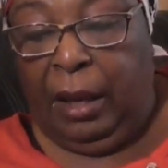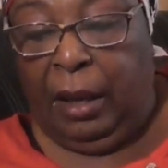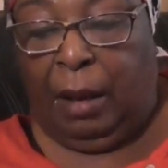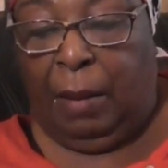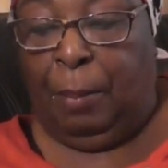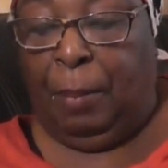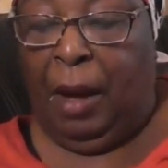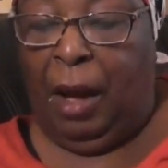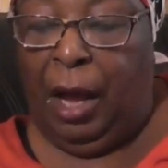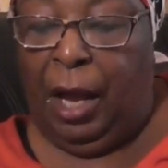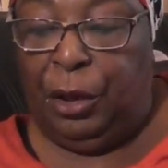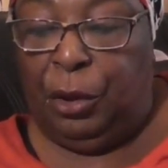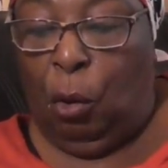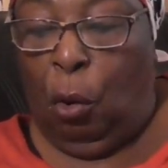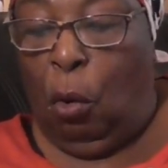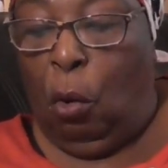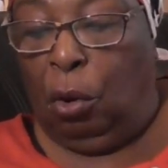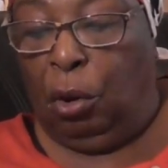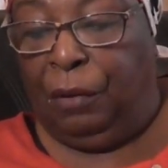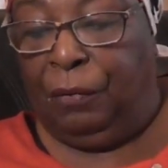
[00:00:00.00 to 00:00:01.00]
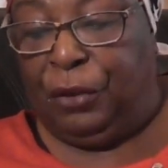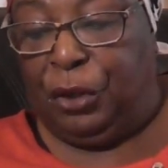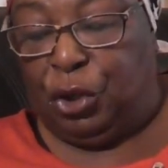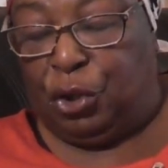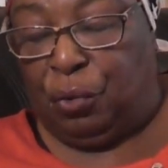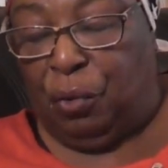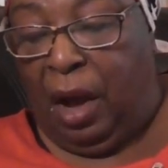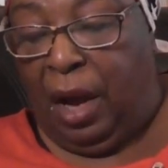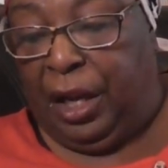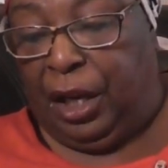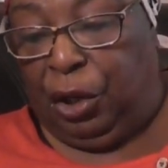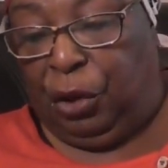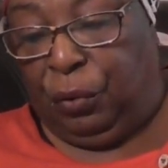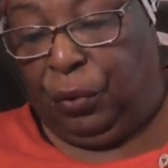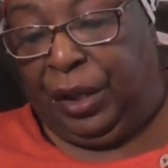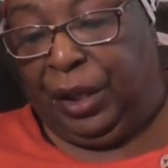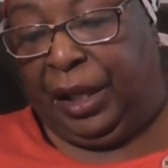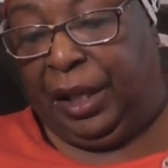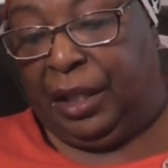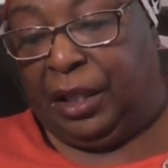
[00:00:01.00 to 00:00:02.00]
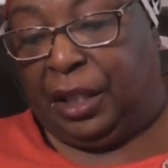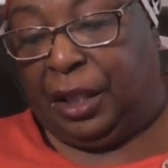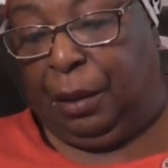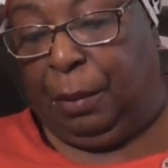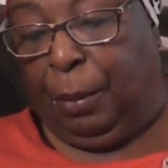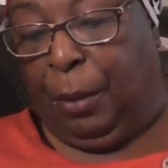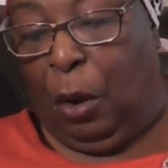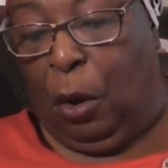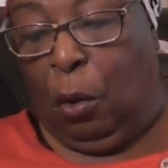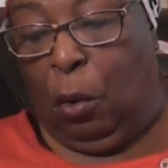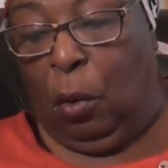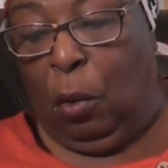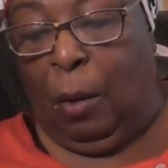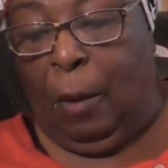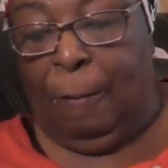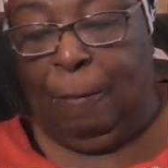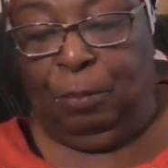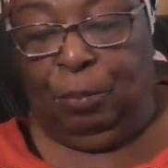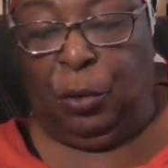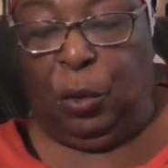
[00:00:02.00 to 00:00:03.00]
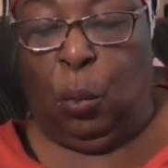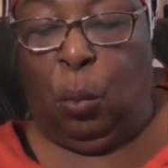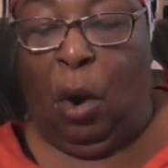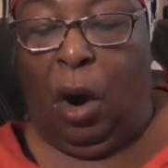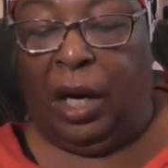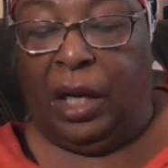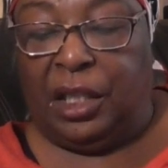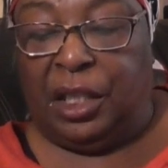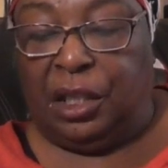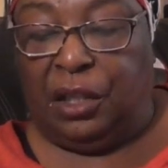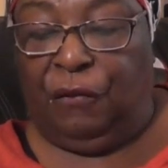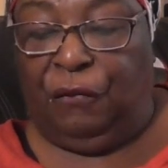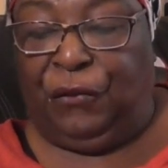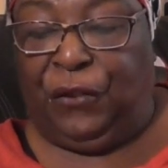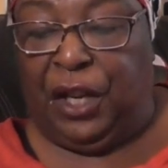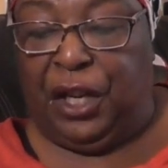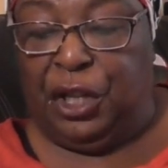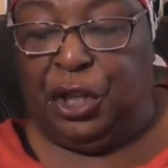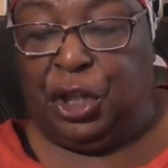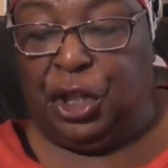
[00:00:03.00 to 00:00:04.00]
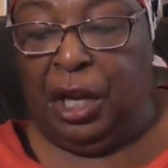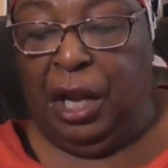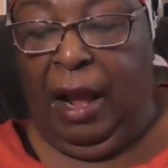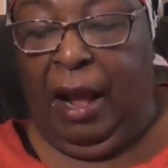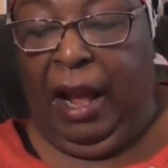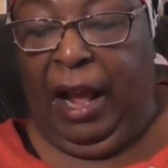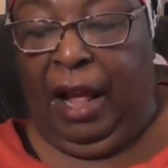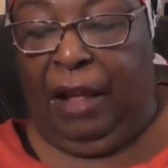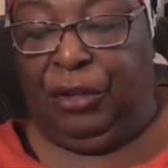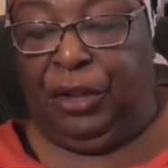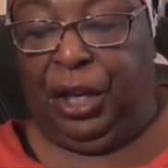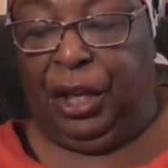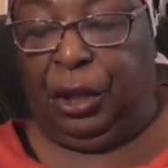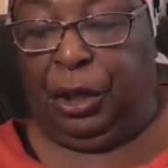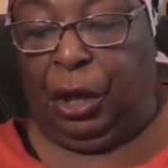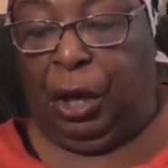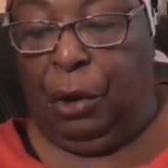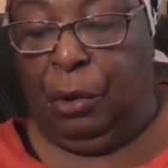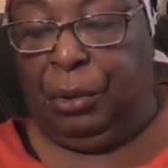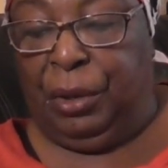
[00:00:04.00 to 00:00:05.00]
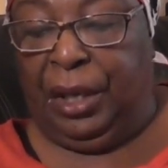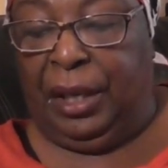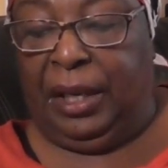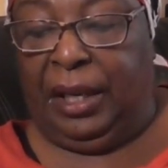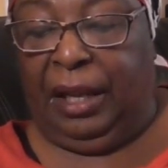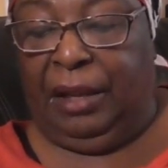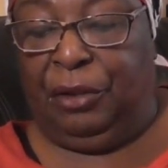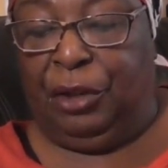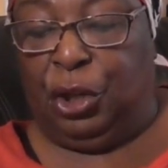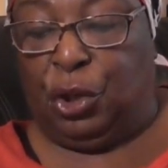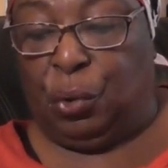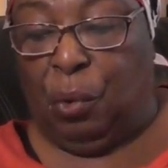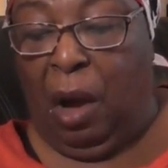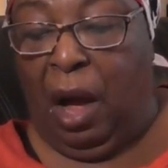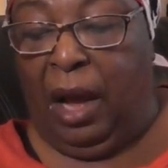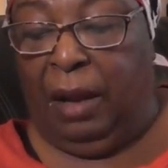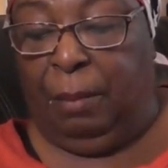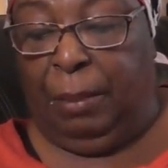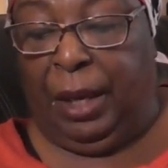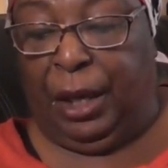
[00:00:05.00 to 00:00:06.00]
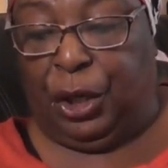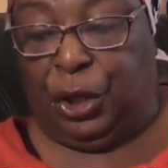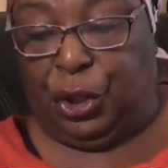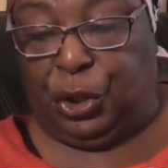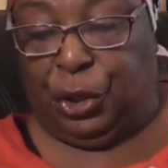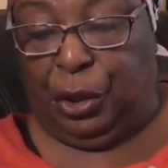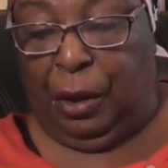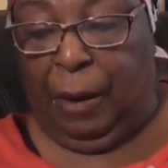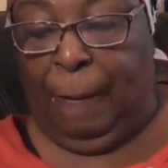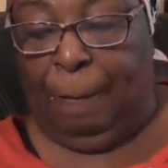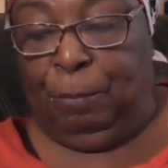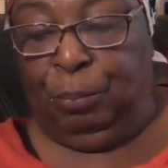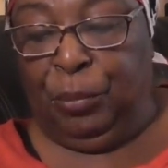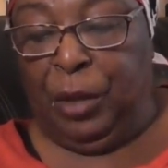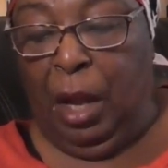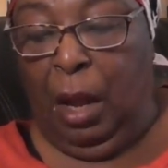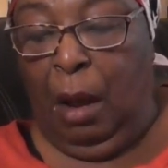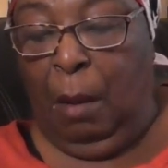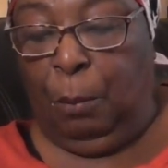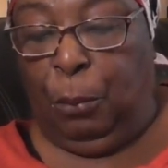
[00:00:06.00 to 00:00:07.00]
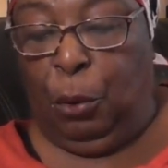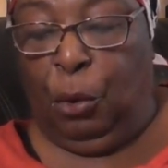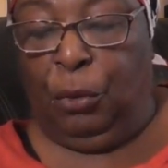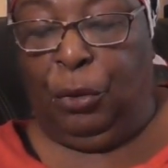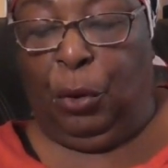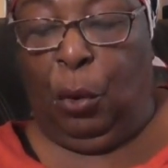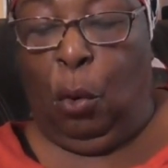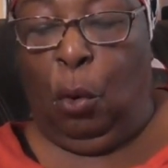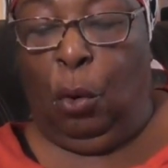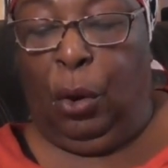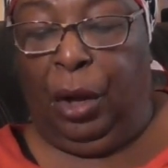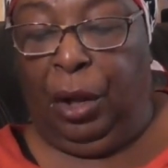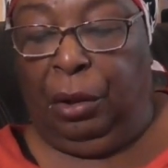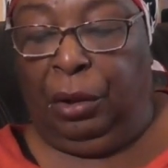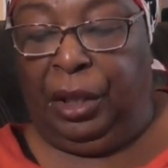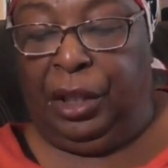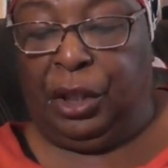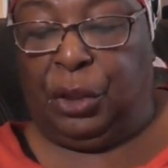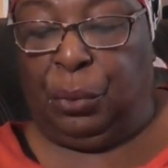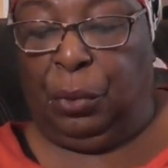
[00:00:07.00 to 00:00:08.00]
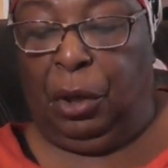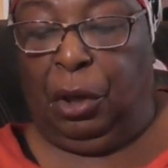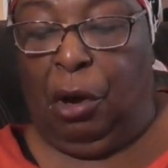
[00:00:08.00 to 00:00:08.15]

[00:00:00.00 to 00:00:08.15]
Combine all of the dry ingredients in a bowl. Wash the fish and then coat it in the dry mixture. Pour the oil into a